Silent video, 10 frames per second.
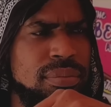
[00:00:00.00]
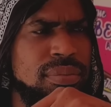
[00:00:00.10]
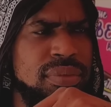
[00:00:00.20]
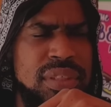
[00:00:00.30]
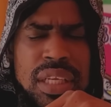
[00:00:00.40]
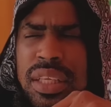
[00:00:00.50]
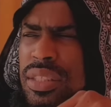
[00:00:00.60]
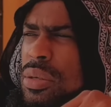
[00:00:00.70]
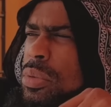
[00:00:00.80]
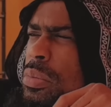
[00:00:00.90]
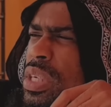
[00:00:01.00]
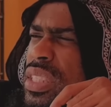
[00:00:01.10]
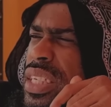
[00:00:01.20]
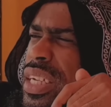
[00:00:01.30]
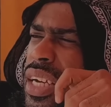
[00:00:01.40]
That's something I
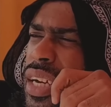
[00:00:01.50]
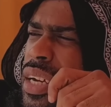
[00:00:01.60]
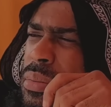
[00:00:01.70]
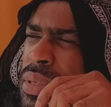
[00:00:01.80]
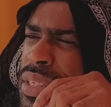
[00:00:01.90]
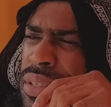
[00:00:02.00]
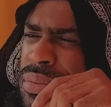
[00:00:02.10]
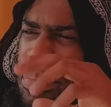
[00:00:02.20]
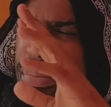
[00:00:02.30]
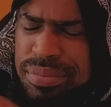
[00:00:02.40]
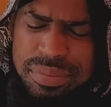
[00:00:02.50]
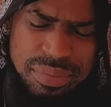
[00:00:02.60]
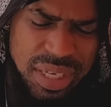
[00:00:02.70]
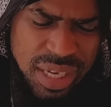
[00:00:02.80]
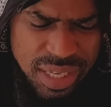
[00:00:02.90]
think about me.
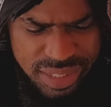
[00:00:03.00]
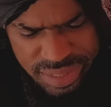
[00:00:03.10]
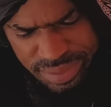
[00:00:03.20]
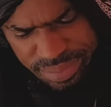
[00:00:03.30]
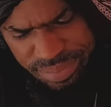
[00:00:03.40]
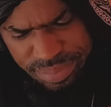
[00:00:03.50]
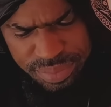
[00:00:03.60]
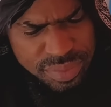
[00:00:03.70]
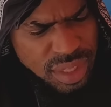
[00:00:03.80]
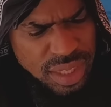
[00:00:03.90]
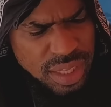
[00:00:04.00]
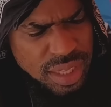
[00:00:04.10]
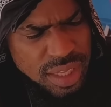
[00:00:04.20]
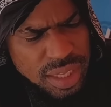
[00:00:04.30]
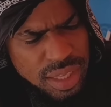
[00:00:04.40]
Because
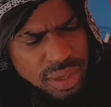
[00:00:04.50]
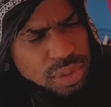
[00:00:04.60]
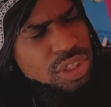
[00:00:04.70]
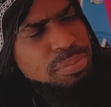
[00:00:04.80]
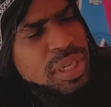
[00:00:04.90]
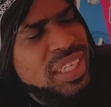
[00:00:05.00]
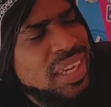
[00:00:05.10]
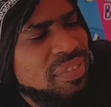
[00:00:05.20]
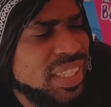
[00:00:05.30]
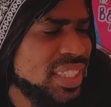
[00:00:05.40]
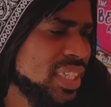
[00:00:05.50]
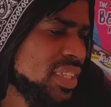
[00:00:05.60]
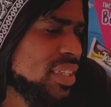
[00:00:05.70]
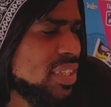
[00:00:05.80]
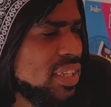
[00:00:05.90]
which money ever see?
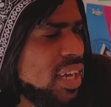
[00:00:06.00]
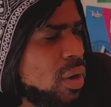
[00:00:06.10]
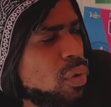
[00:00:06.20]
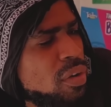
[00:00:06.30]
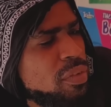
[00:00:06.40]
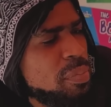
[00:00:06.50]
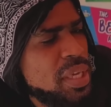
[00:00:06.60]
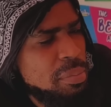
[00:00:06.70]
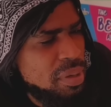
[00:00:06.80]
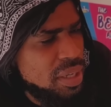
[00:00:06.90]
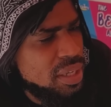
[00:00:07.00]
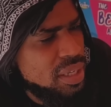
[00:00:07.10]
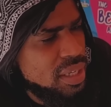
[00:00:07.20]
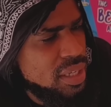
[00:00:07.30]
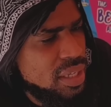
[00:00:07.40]
I work for people
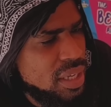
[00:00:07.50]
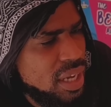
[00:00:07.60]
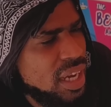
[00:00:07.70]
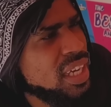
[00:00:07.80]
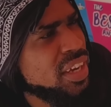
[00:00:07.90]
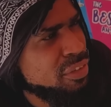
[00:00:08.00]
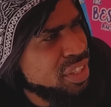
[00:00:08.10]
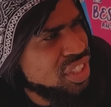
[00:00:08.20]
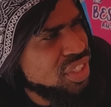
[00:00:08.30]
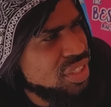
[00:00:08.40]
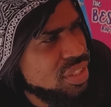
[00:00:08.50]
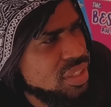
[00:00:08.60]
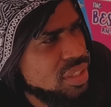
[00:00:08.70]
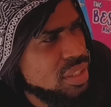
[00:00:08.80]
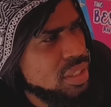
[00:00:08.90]
and get rich.
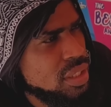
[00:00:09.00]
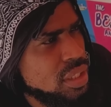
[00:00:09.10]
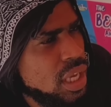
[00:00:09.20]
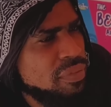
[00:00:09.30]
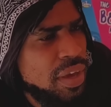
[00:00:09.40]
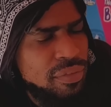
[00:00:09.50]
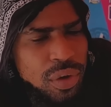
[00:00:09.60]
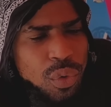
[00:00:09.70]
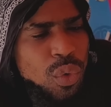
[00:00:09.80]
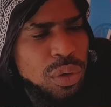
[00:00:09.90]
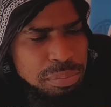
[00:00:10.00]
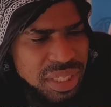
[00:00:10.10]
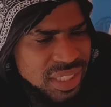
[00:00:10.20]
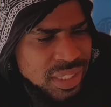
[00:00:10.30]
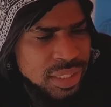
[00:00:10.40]
You have to have your own
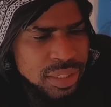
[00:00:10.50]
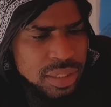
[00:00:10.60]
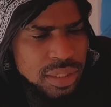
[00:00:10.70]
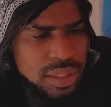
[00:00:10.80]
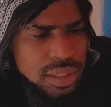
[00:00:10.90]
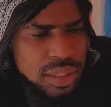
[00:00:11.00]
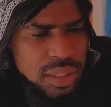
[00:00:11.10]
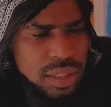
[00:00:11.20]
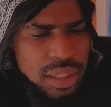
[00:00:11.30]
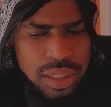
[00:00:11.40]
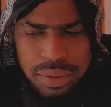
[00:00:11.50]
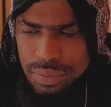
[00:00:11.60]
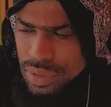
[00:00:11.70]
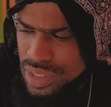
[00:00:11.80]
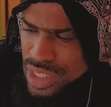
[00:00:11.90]
business.
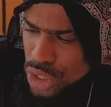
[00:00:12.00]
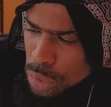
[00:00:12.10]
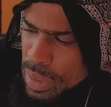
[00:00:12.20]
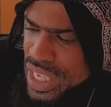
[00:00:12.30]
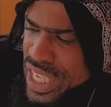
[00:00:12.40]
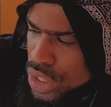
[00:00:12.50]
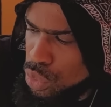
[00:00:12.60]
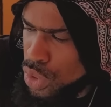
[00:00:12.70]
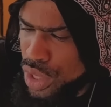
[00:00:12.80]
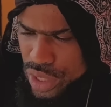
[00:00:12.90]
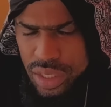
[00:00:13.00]
Set up your network.